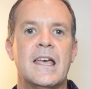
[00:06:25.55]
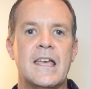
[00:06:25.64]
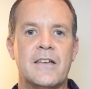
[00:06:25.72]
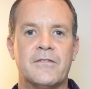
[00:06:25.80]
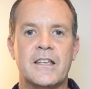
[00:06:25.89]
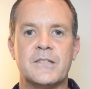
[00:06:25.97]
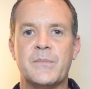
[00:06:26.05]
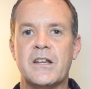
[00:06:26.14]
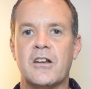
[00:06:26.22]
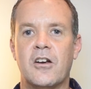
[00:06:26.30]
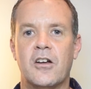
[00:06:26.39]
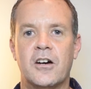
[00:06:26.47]
If there's been
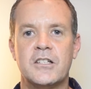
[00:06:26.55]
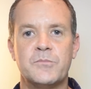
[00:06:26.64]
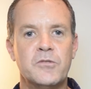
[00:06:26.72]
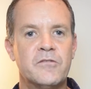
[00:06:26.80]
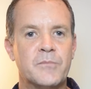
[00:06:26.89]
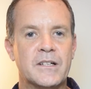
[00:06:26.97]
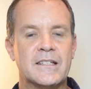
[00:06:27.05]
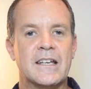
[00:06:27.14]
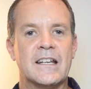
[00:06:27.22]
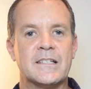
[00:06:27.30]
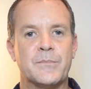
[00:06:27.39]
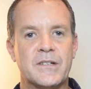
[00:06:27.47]
a large movement in
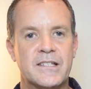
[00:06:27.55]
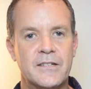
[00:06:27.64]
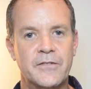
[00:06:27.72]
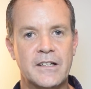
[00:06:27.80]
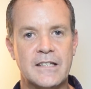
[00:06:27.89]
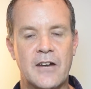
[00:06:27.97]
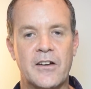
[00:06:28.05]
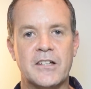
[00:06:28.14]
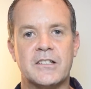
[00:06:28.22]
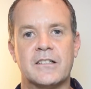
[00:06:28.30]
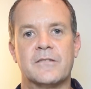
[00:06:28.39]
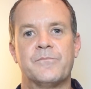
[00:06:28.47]
a specific
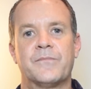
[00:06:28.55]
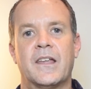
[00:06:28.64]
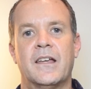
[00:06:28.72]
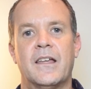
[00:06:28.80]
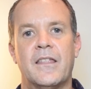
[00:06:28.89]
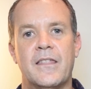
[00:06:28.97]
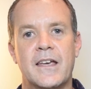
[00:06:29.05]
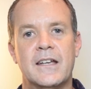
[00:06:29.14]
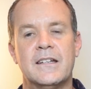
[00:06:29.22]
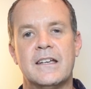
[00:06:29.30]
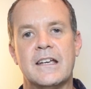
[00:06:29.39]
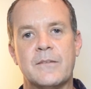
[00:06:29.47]
direction,
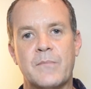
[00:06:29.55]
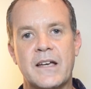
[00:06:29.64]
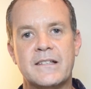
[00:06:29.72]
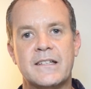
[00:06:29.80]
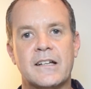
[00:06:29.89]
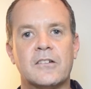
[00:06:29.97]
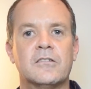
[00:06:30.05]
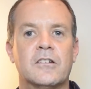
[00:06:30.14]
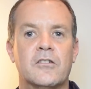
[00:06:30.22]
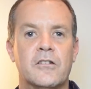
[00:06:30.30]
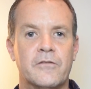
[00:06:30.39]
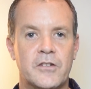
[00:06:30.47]
then it may signal a
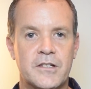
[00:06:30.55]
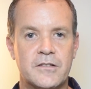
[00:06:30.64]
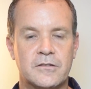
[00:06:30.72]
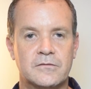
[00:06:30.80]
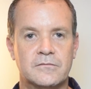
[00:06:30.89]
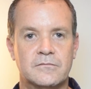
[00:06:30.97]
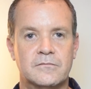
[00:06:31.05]
reversal.